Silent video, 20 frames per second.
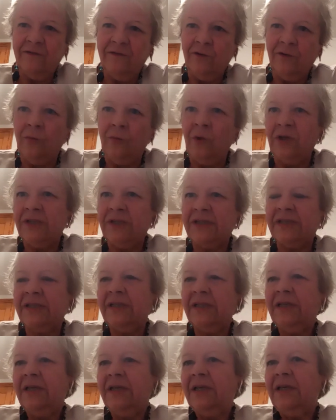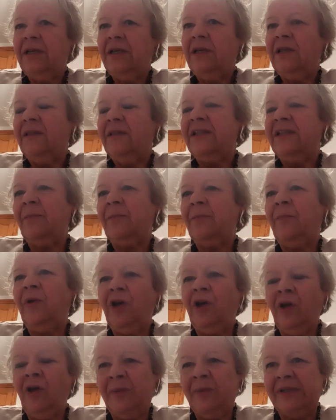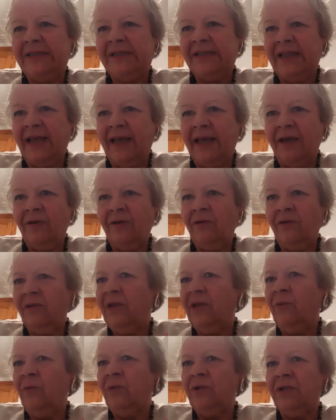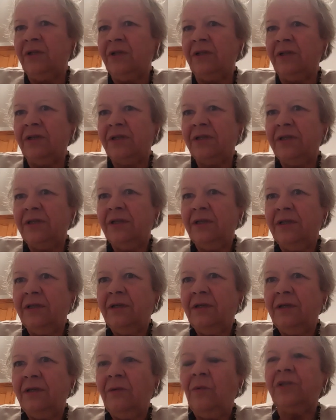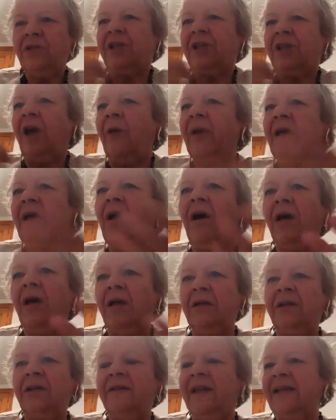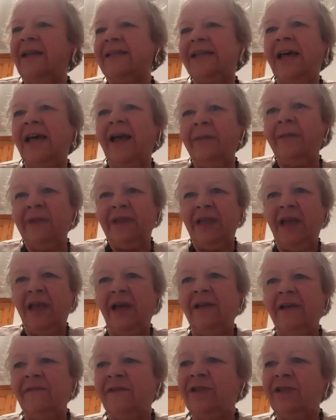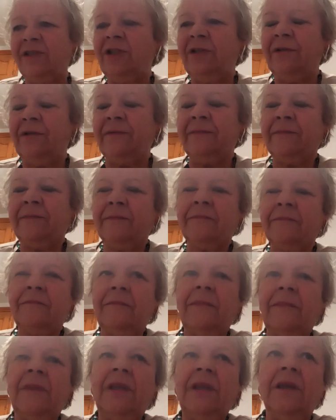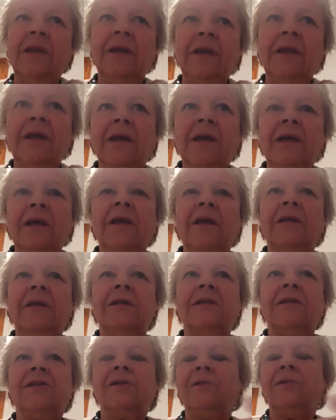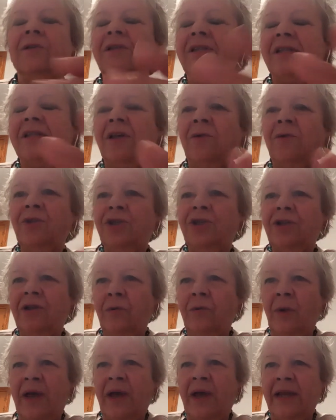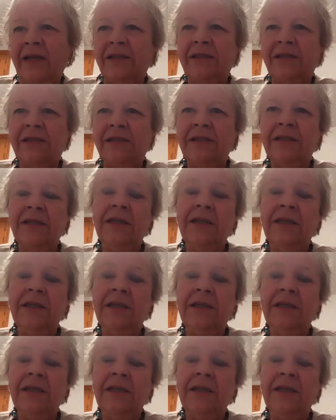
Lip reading: for? There's a purpose there, or he wouldn't. What's going on at that time in the afternoon? So there's social awareness.